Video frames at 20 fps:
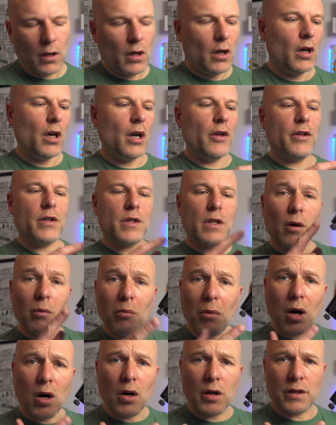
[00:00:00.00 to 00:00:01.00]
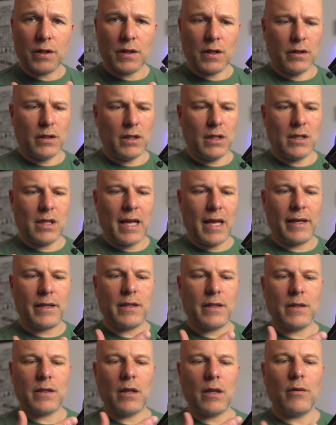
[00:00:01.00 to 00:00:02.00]
And there's no markers on these legs,
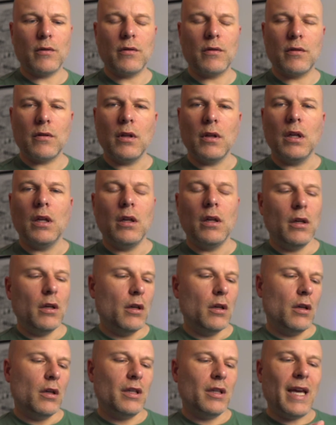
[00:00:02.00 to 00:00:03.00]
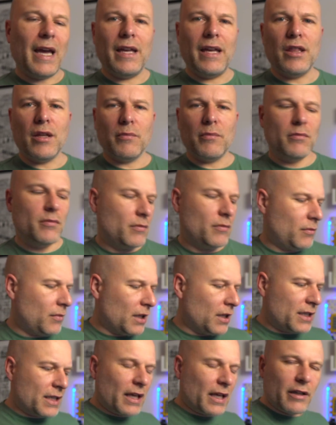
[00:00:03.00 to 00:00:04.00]
so getting them
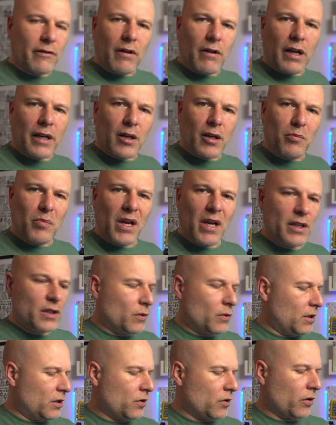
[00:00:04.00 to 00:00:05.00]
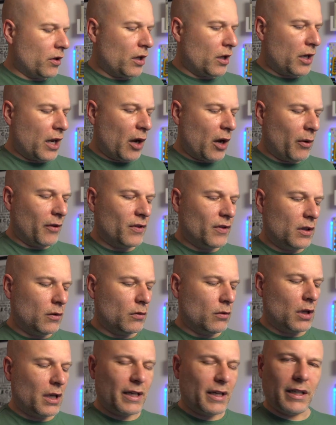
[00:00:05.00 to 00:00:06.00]
exactly right compared to each other and however you
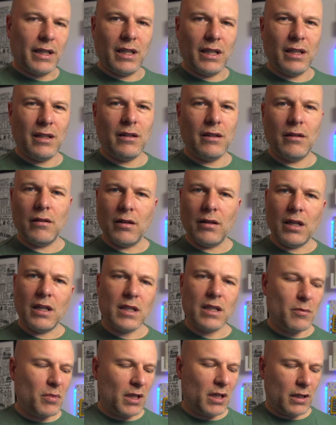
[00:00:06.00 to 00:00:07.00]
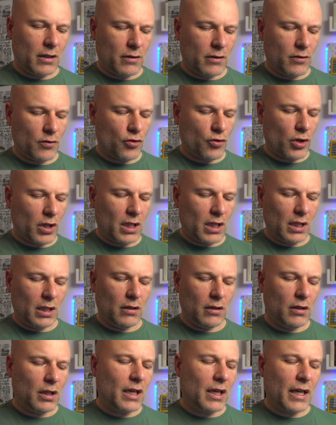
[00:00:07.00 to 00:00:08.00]
like it is a bit tricky.
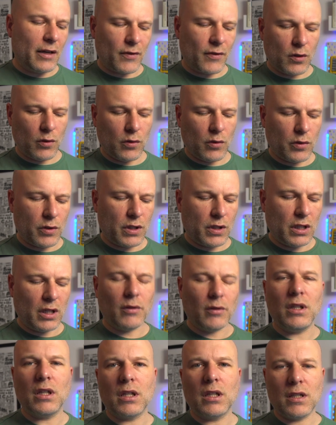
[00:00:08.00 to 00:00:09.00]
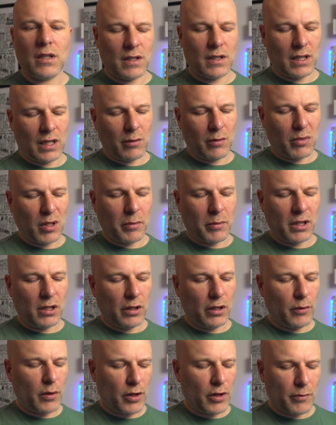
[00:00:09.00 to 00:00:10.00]
You can, of course, you could stick a blob of
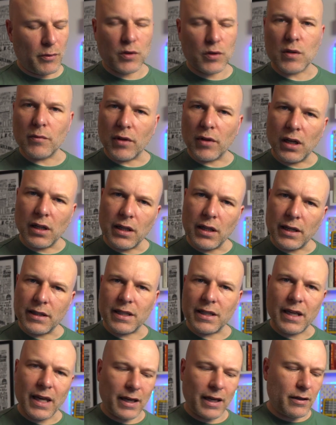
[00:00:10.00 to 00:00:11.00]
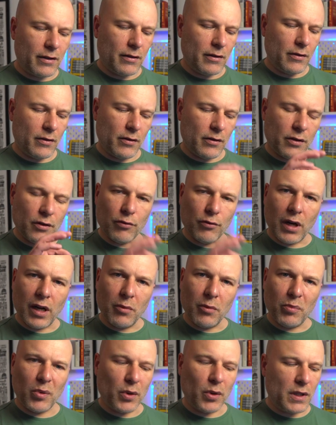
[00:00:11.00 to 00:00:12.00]
glue on them or something like that to get the
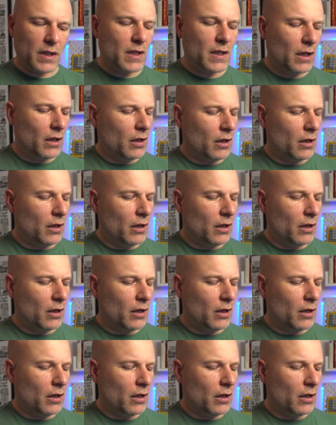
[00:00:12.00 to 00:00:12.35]
right point.